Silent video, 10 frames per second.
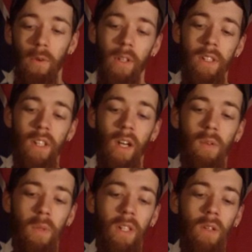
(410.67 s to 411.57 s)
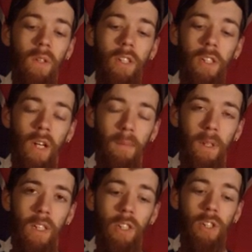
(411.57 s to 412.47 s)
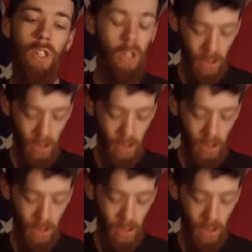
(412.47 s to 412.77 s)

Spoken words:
for this gun when it don't get shot much?